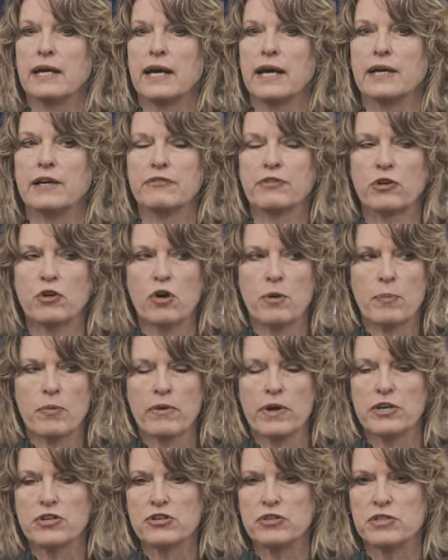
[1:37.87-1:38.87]
And if a
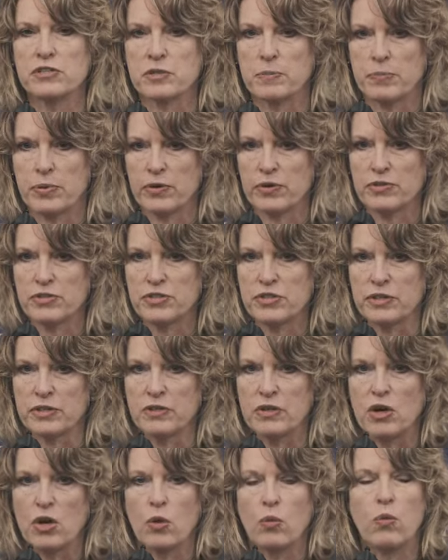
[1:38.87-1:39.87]
corporation is a
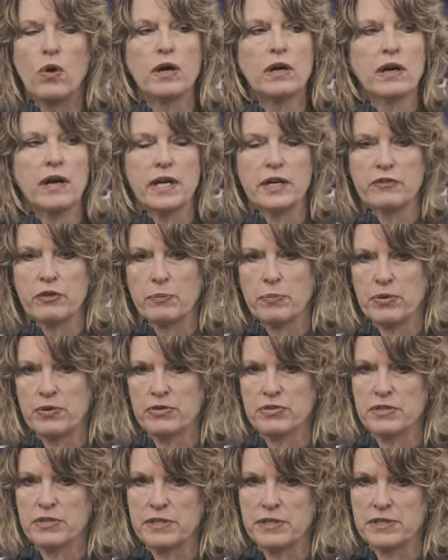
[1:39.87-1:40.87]
person, what kind of a
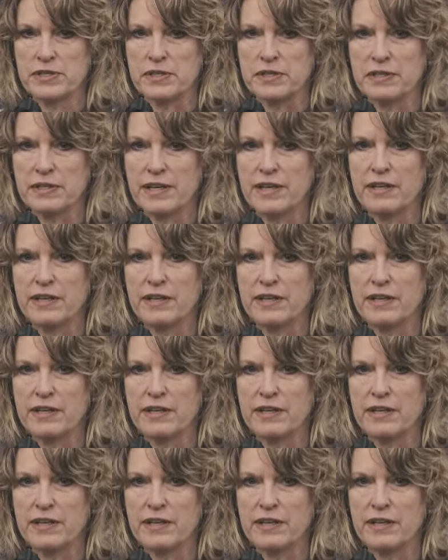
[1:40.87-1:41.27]
person is it?